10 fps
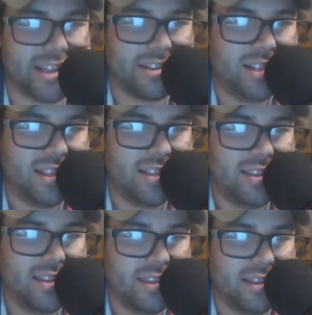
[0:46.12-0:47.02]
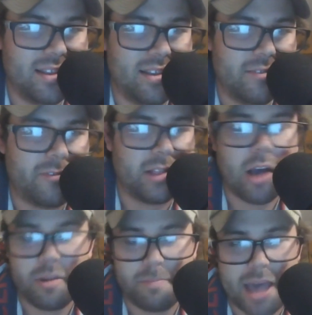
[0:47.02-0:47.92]
deal.
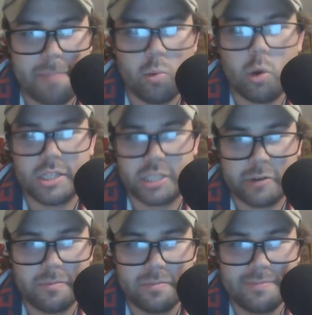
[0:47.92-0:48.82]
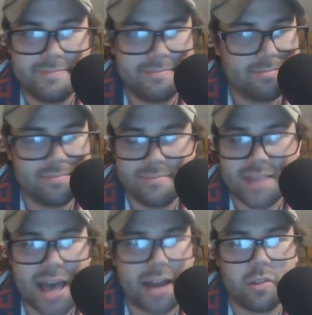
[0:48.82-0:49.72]
Flo and Pepi won two.
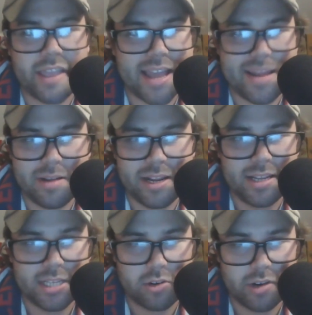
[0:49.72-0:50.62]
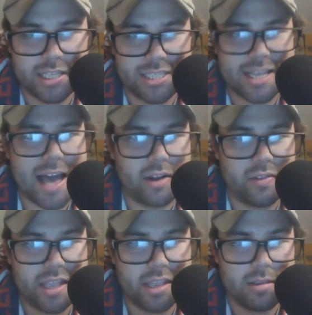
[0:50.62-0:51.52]
I don't think anybody disagrees. I
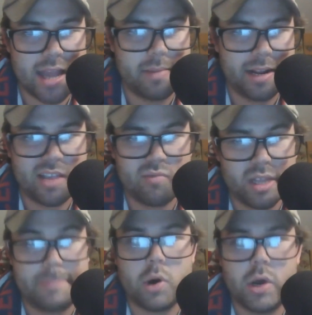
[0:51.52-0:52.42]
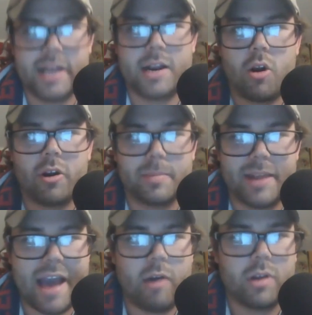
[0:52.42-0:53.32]
don't think anybody can really put an
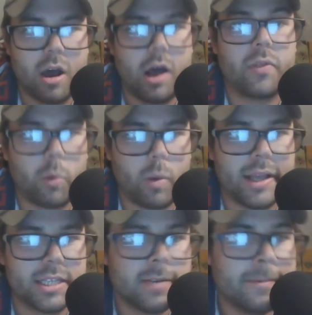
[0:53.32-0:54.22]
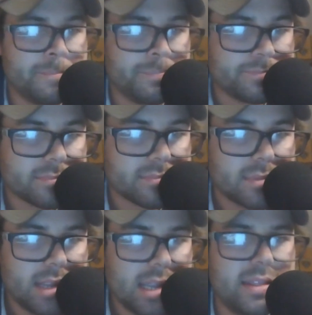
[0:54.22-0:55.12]
argument out otherwise.
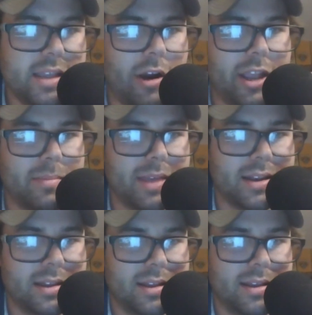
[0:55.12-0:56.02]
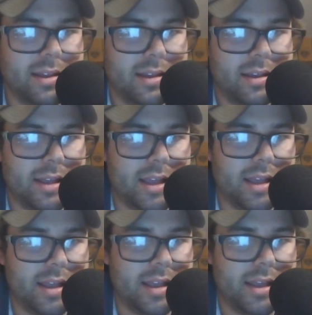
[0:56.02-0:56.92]
The argument
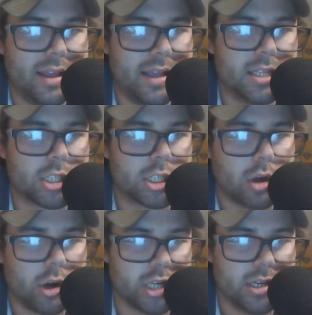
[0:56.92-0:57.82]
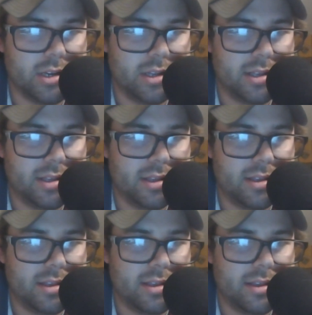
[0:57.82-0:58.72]
is Sargent
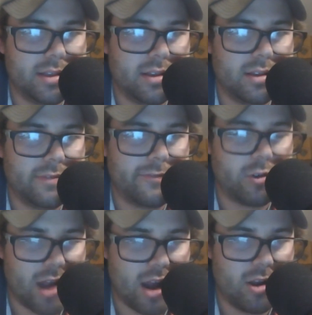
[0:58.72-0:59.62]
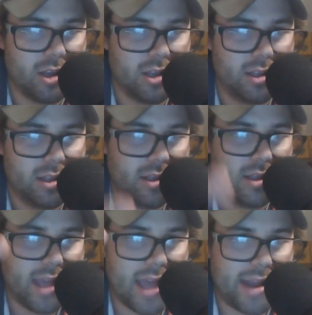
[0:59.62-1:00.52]
Ferreira,
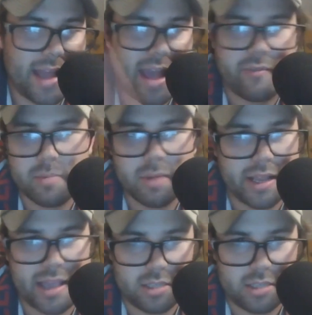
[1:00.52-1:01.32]
and everybody